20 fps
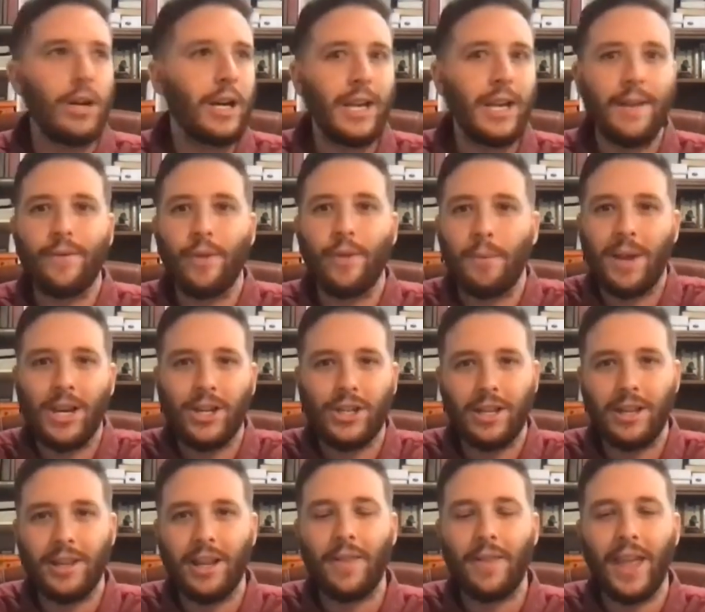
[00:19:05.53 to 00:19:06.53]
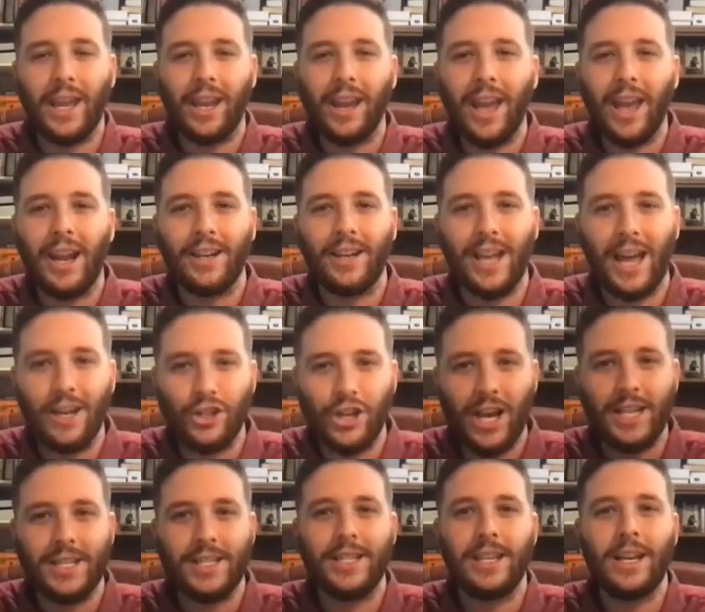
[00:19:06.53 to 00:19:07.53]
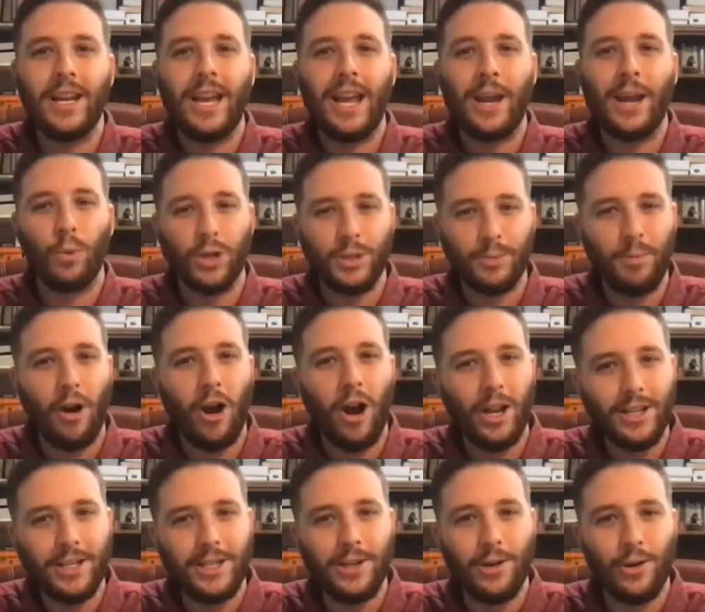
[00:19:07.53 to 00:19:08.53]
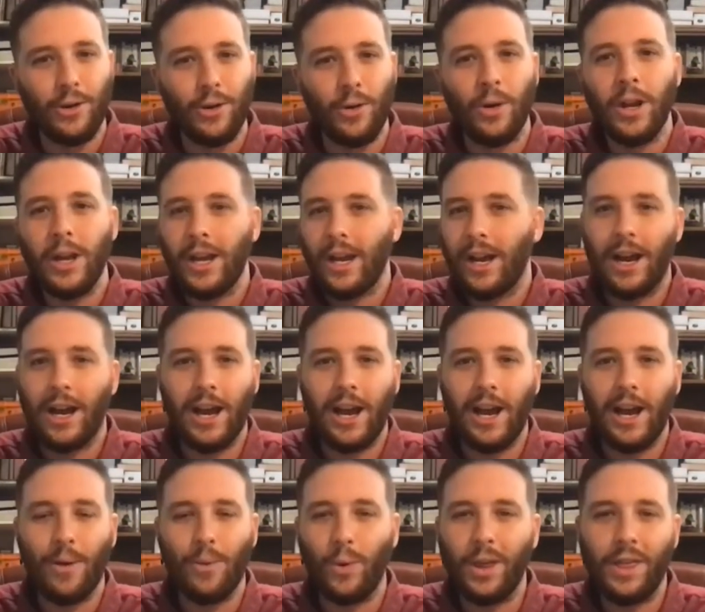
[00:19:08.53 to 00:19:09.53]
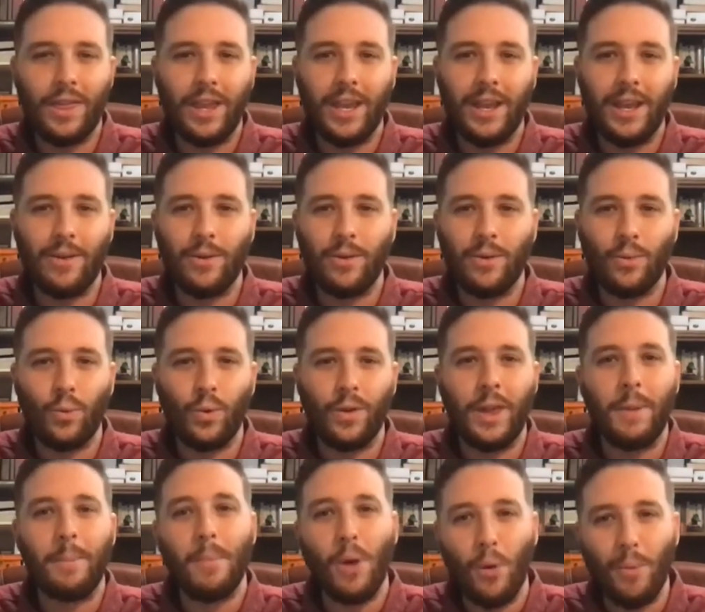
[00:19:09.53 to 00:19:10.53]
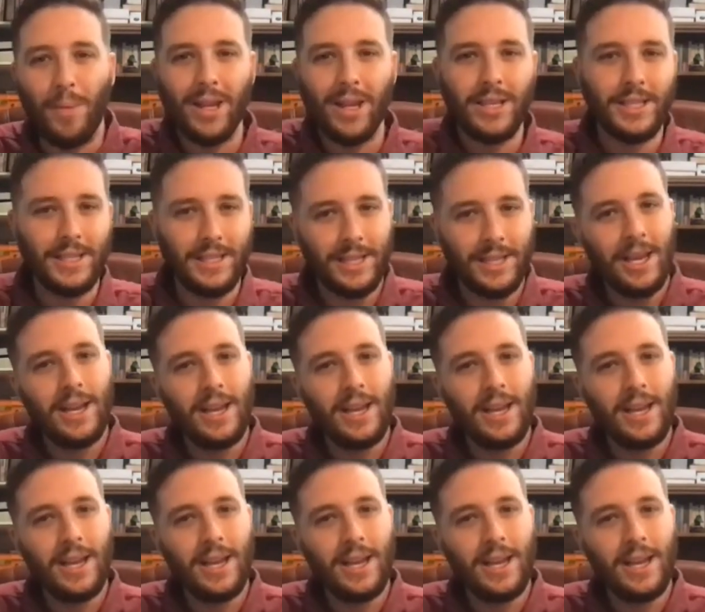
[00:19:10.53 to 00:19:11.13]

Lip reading: information that they can kind of digest and respond to within moments.